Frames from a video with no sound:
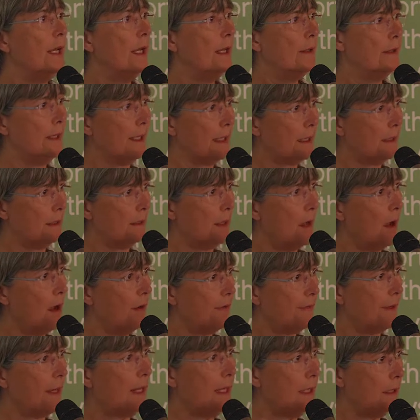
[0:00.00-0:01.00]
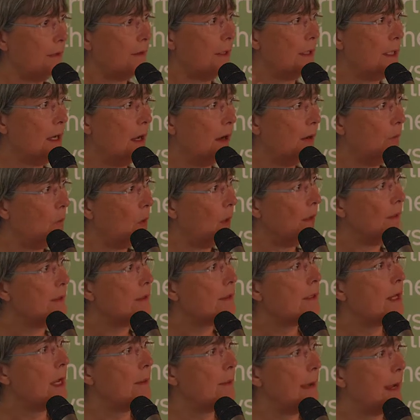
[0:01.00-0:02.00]
the little larvae, the young
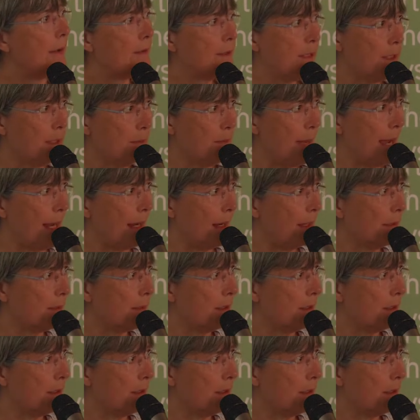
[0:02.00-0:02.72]
ones come out of the bank.